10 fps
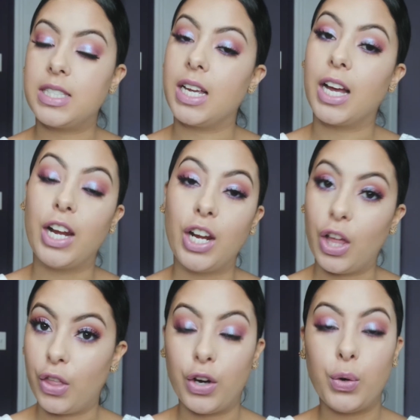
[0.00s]
Take
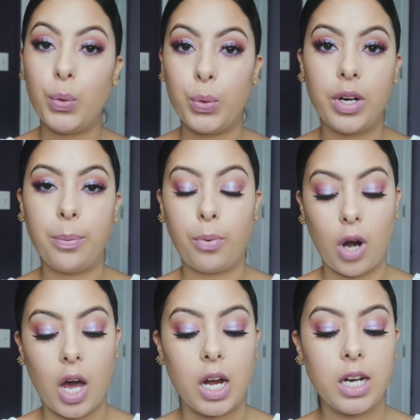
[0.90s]
another Huda
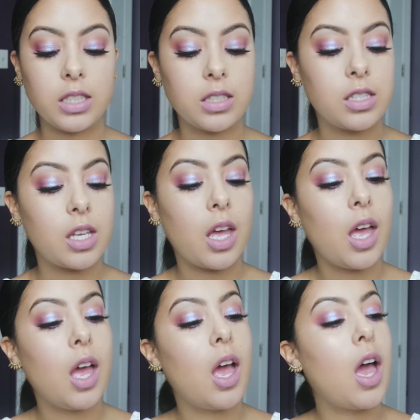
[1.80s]
product.
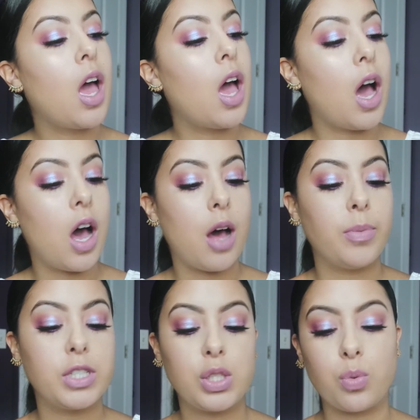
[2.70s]

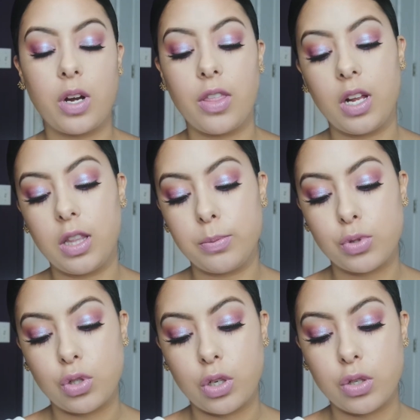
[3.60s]
This is one of their lip
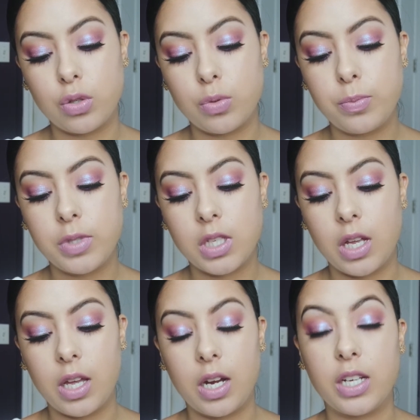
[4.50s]
strobes
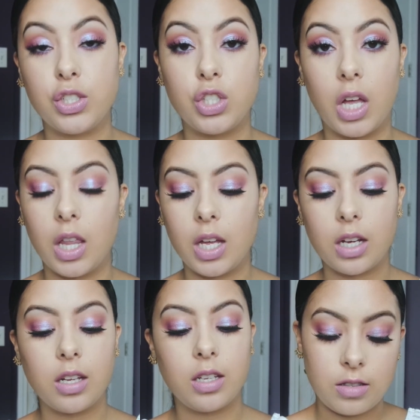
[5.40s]
in
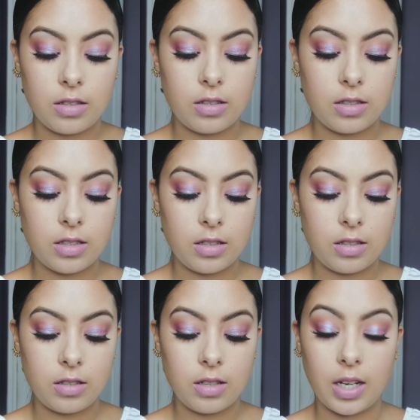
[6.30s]
Angelic.
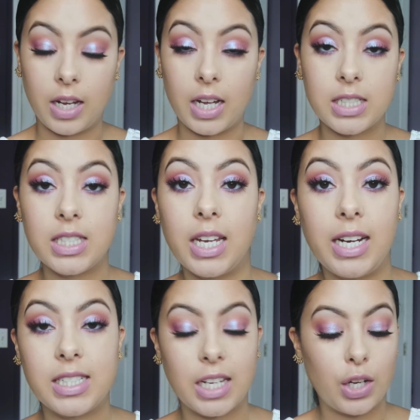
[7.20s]
I guess
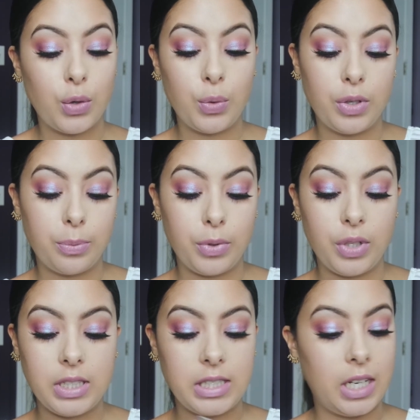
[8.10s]
today is like a Huda
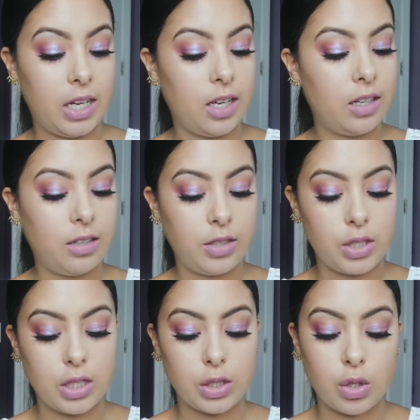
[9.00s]
Beauty day,
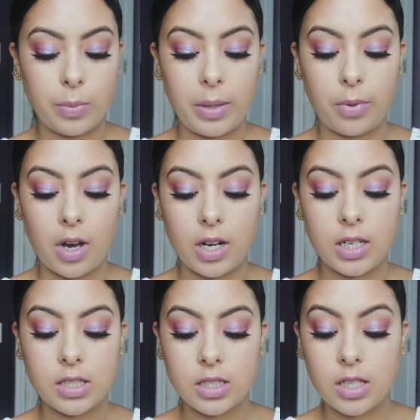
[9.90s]
using so many
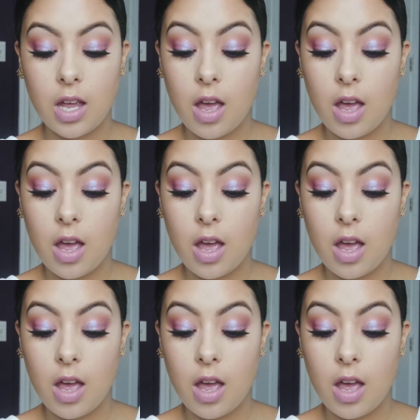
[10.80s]
products.